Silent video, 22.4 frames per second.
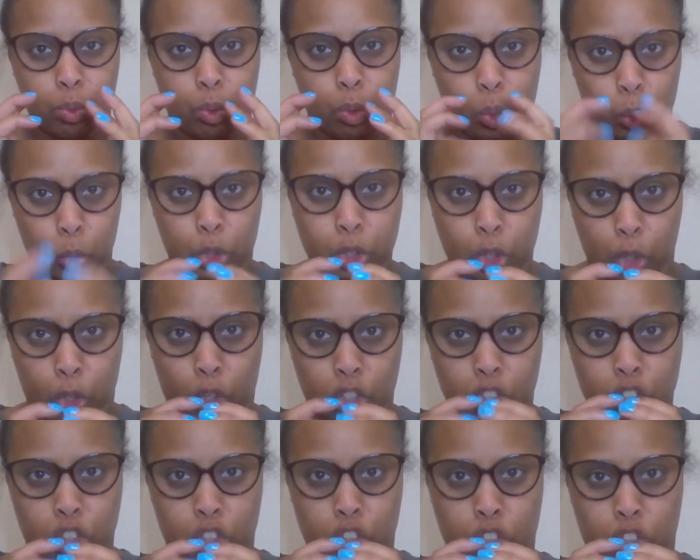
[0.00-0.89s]
also
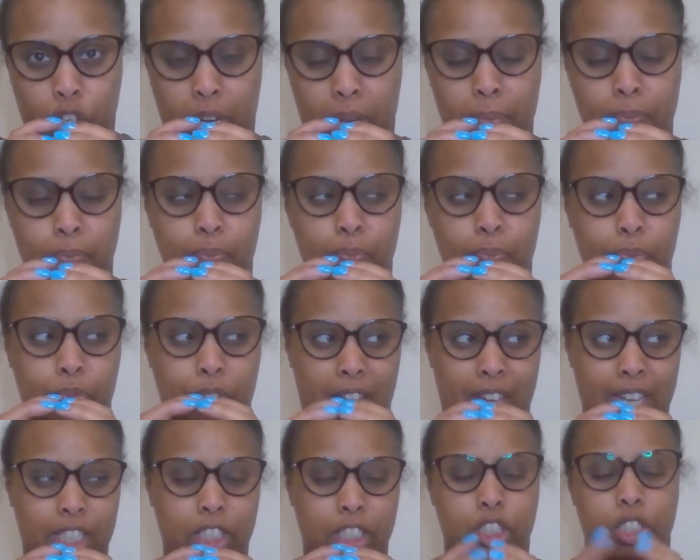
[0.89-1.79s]
concentrate
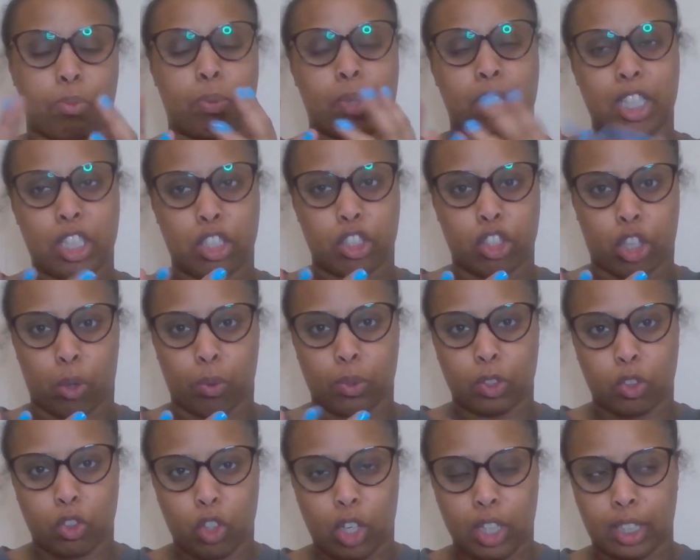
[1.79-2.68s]
their energy, but Ichigo
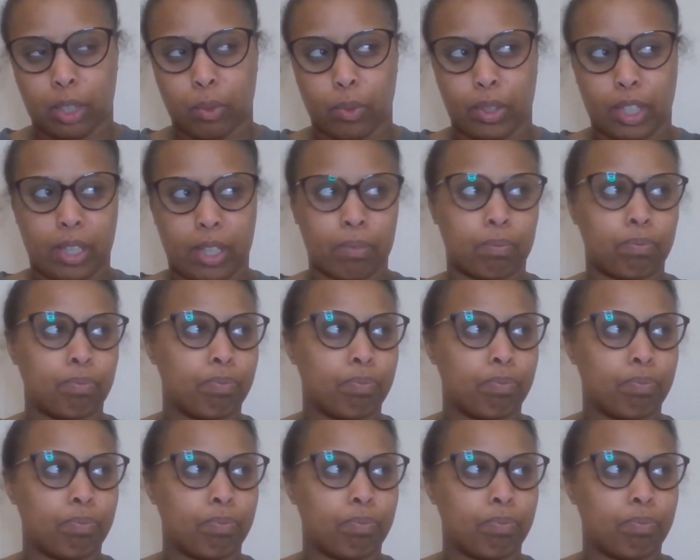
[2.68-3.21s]
was struggling with it.